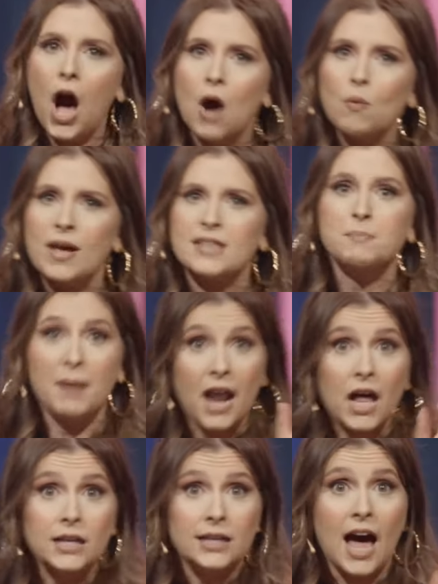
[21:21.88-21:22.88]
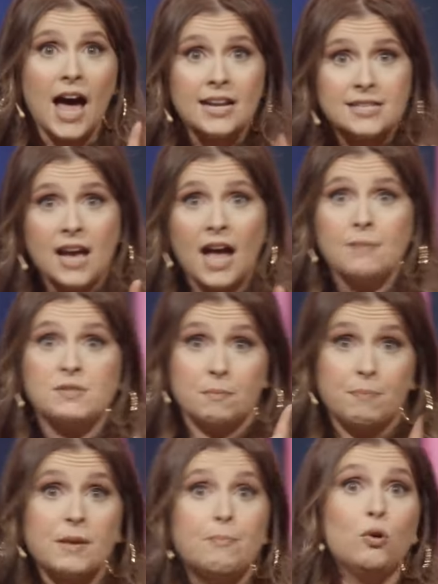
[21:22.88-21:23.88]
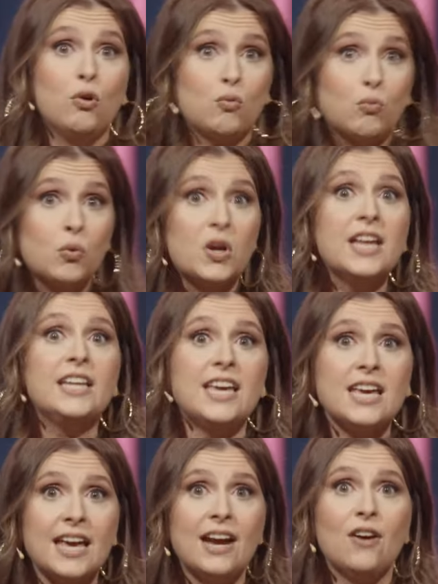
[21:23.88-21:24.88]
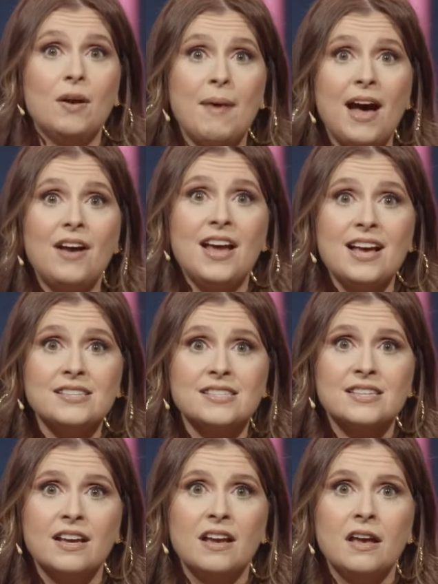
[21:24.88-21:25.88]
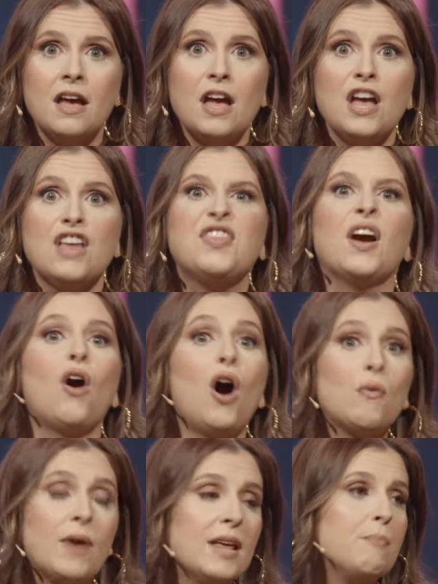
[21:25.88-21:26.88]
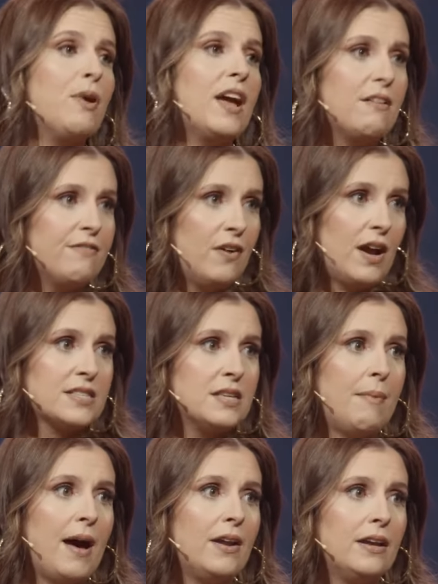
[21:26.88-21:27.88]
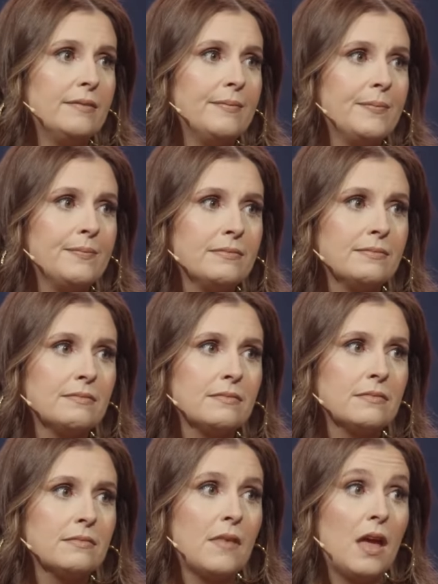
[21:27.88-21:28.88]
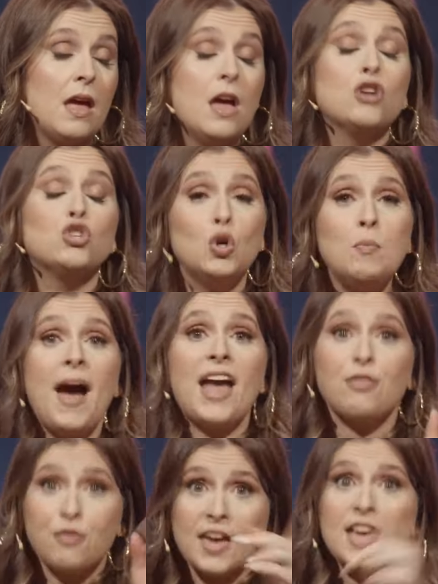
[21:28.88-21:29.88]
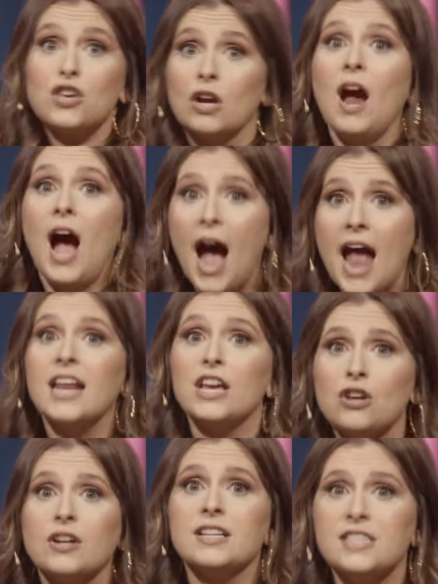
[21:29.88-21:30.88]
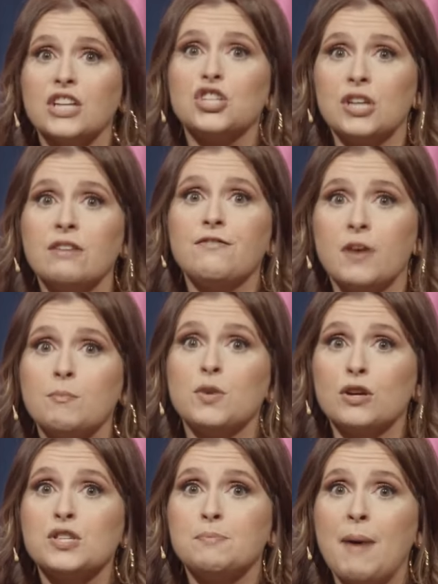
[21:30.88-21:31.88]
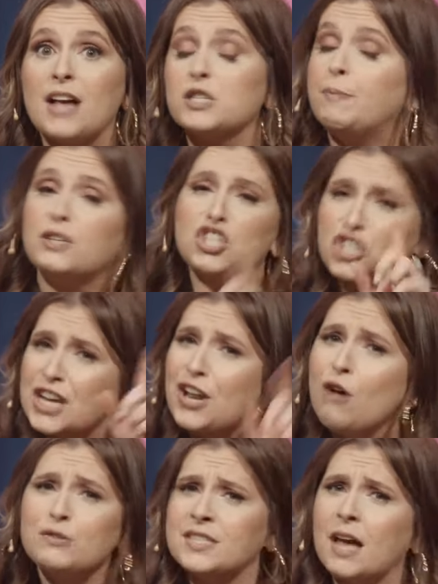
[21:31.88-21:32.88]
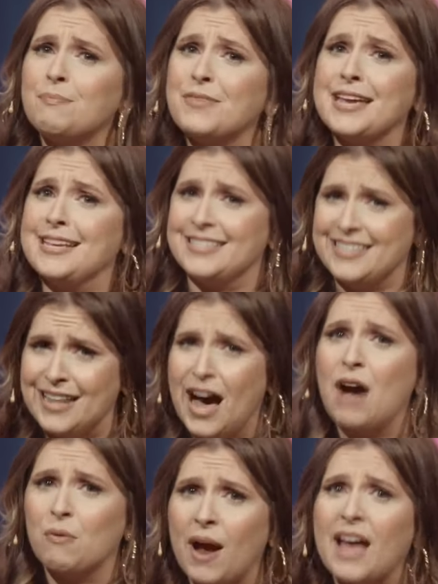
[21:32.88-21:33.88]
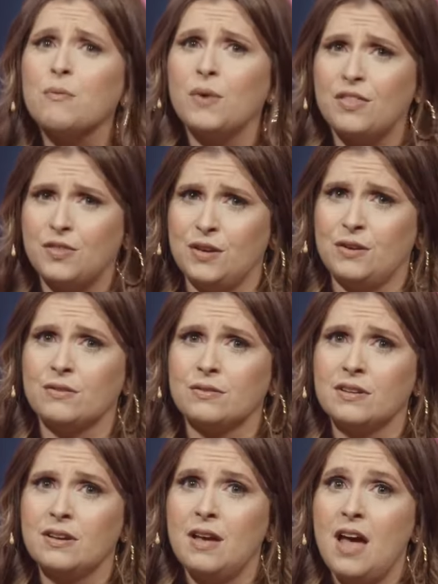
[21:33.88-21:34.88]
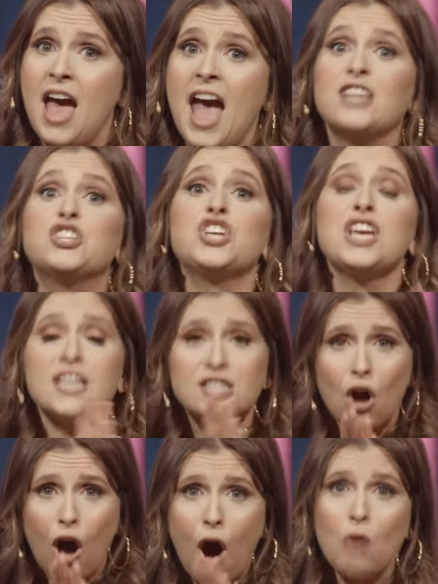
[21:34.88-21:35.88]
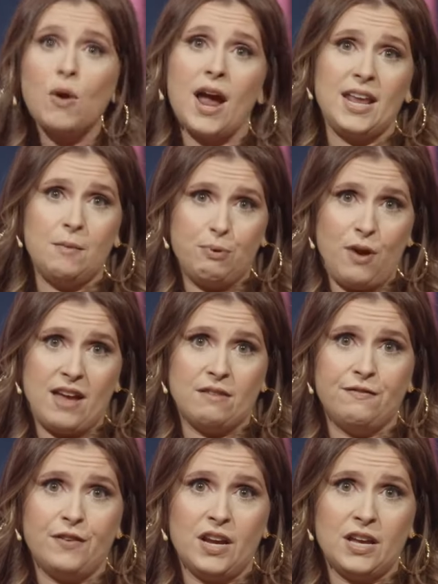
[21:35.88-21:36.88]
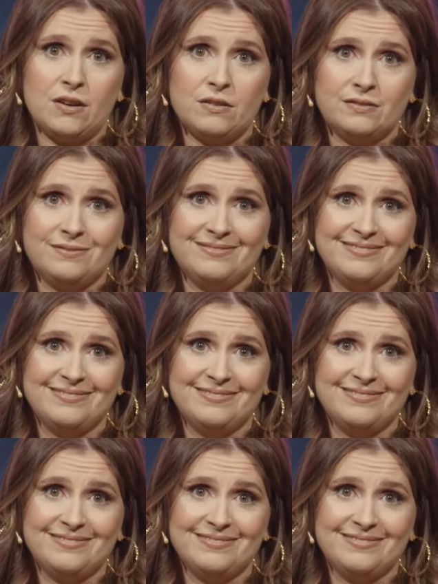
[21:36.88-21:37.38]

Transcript: always, but a lot of times the people who really care about us, they're already praying for us about it. You might think you're hiding your addiction from your spouse, but she knows something is not right with you. And she is already praying for you.